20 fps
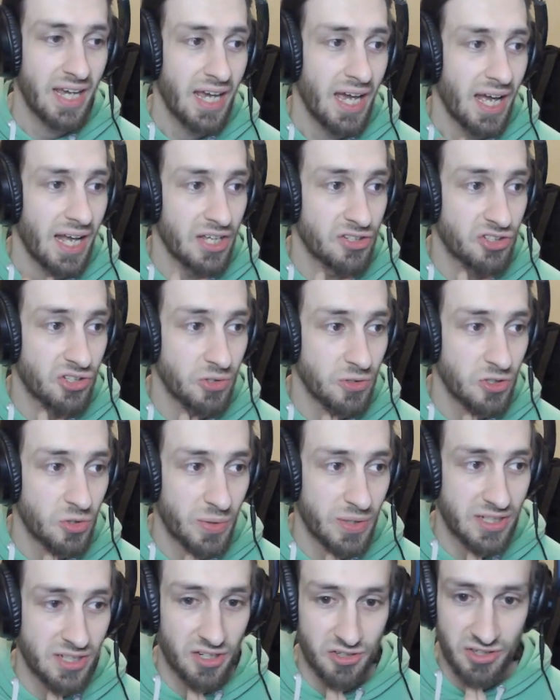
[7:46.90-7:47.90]
As soon as we
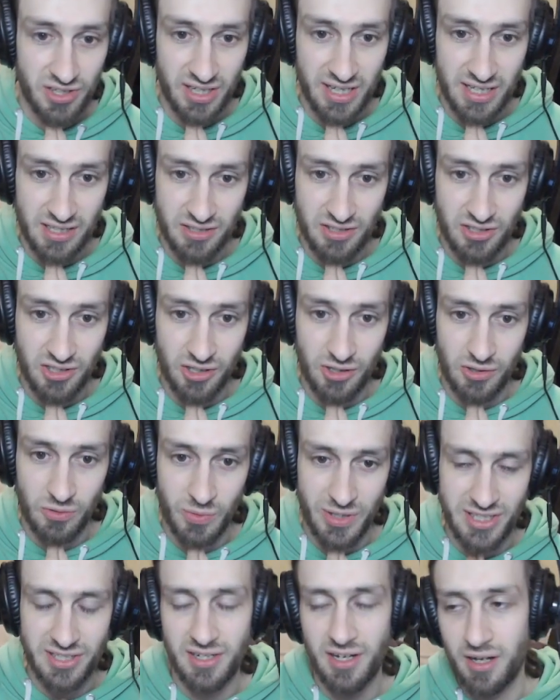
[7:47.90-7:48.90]
touch the kenstone,
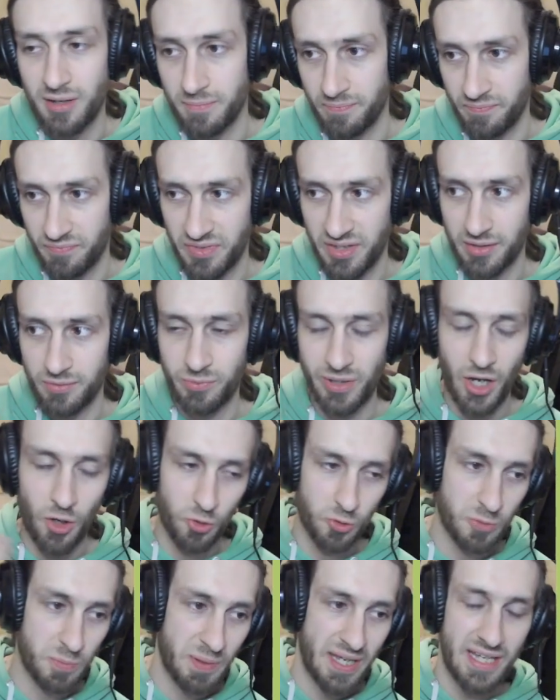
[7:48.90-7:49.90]
we
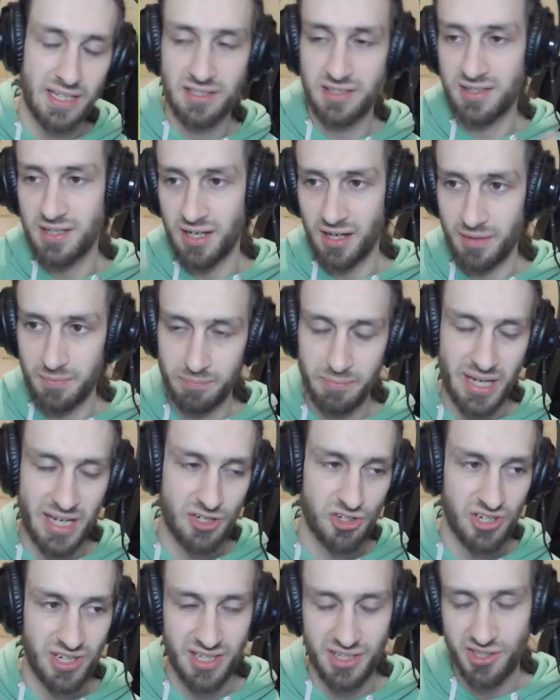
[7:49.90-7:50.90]
hold B and start
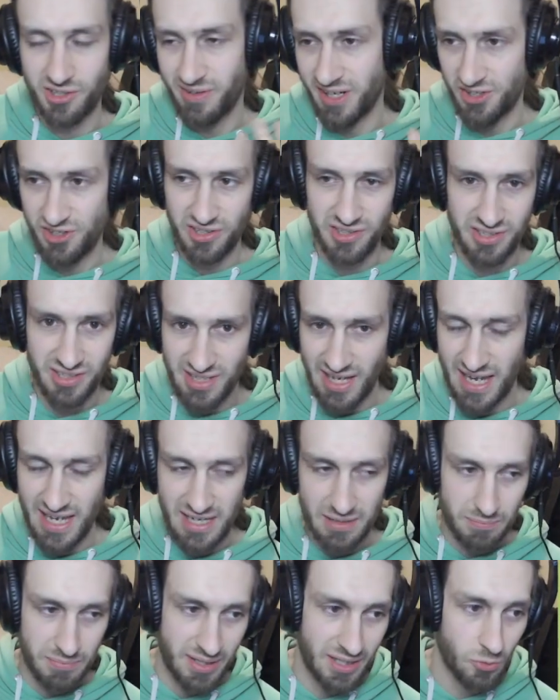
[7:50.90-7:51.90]
mashing directions A
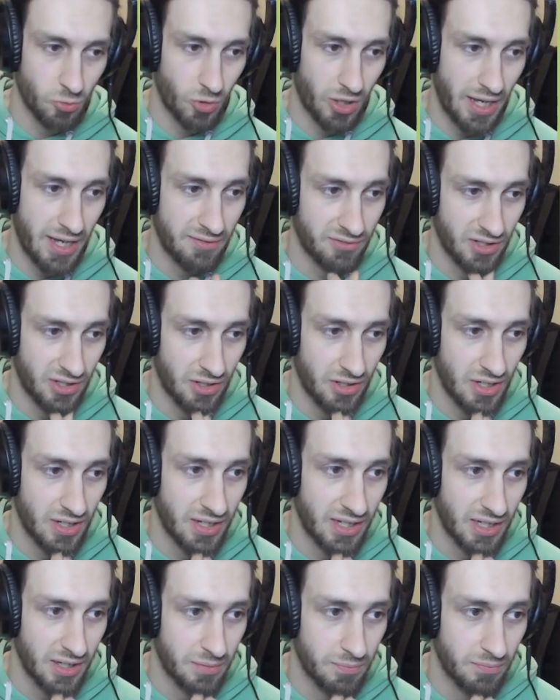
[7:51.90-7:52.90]
and B, whatever
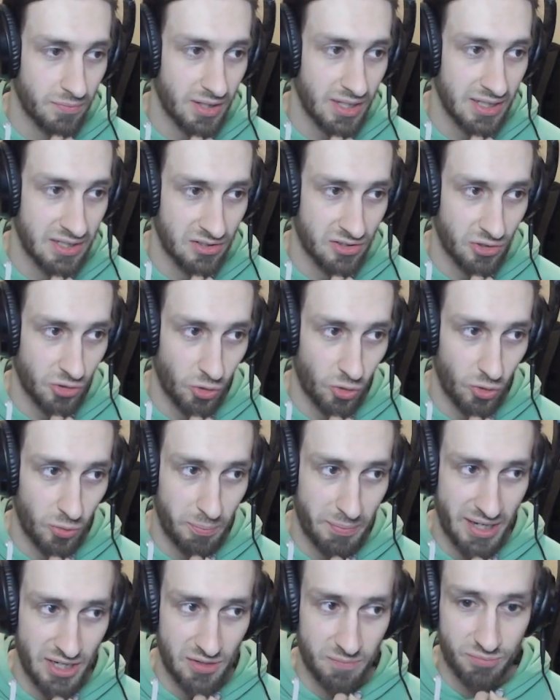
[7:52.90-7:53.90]
is your
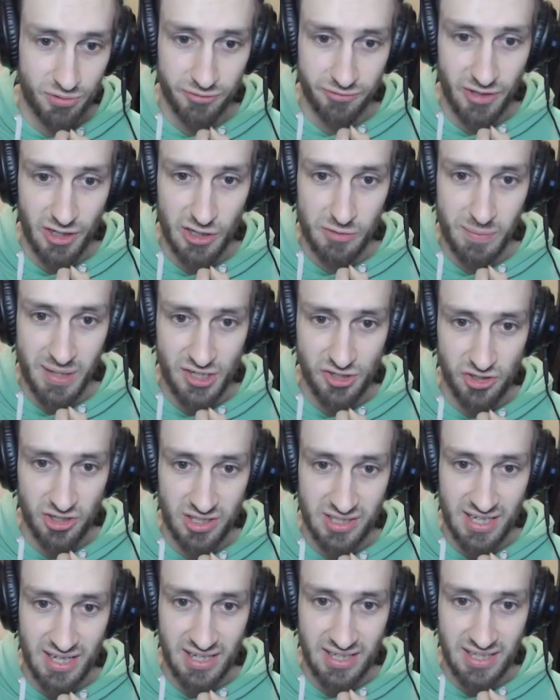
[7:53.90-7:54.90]
preferred mashing
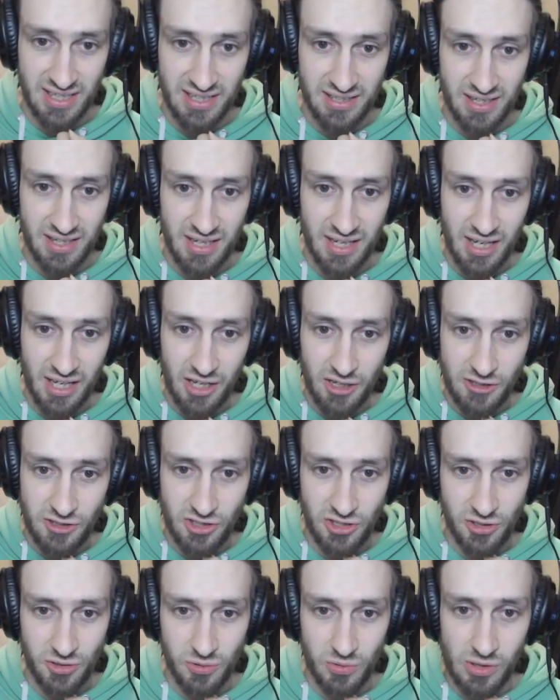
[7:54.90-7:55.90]
technique,
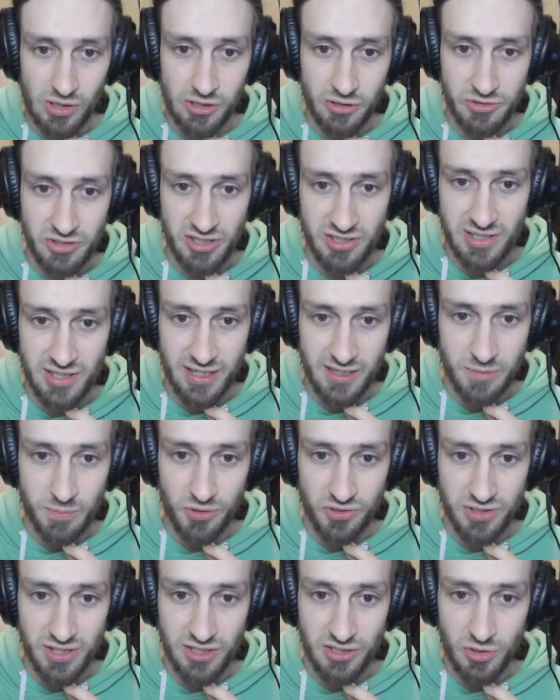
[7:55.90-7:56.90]
to close this text
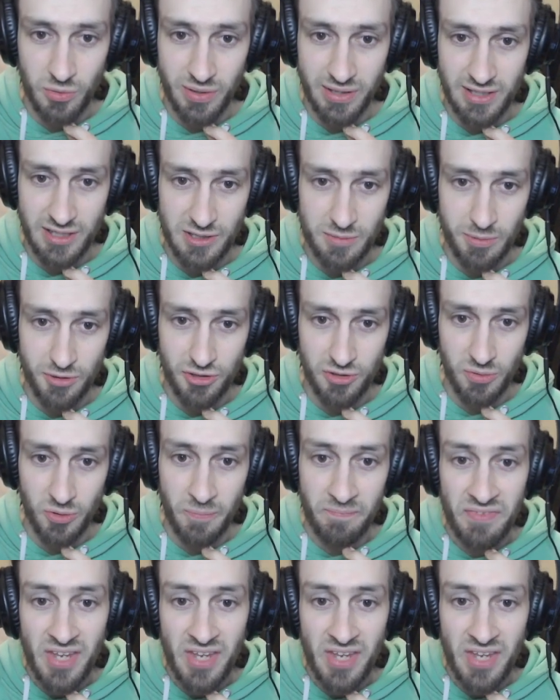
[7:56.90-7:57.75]
box as quickly as possible.